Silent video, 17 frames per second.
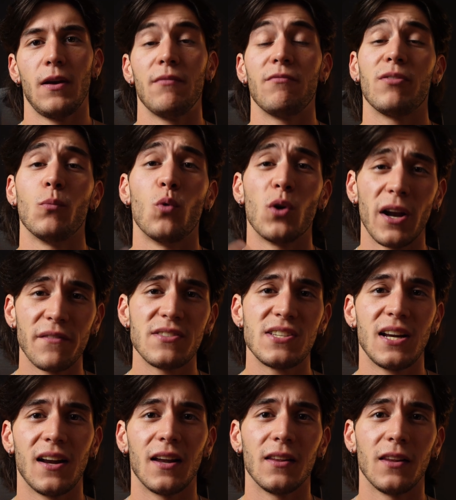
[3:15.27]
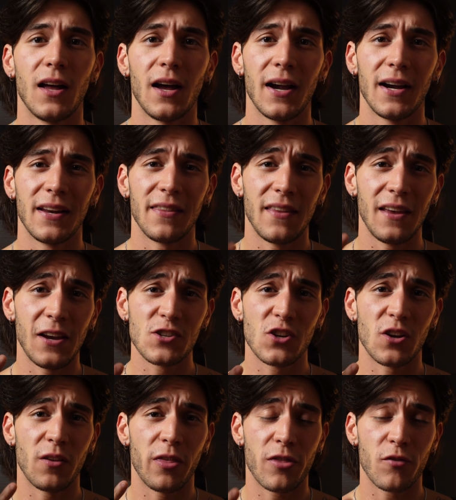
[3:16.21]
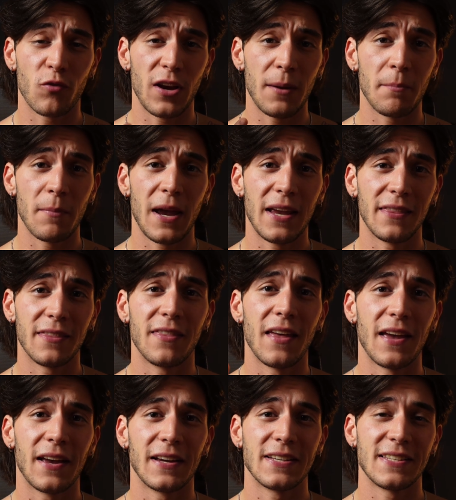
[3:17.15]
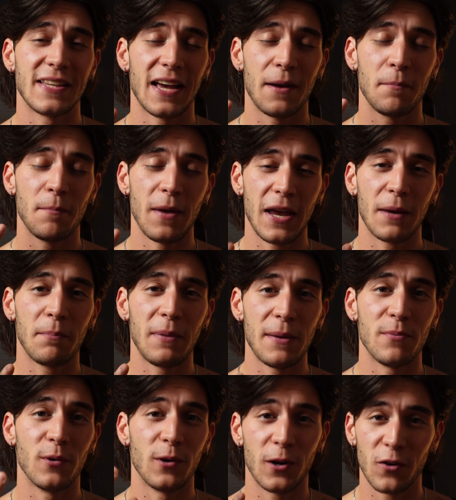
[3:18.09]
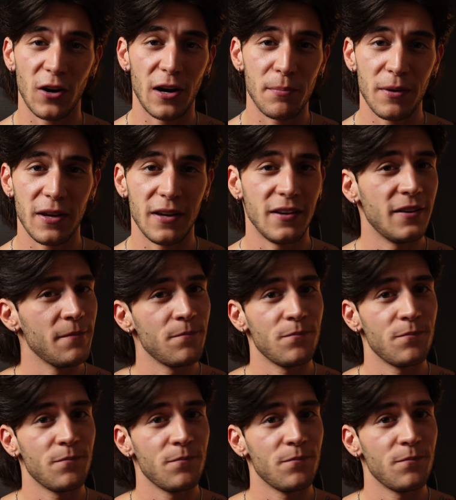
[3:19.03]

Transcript: And from what I've seen online, these are the three main things that make people creepy.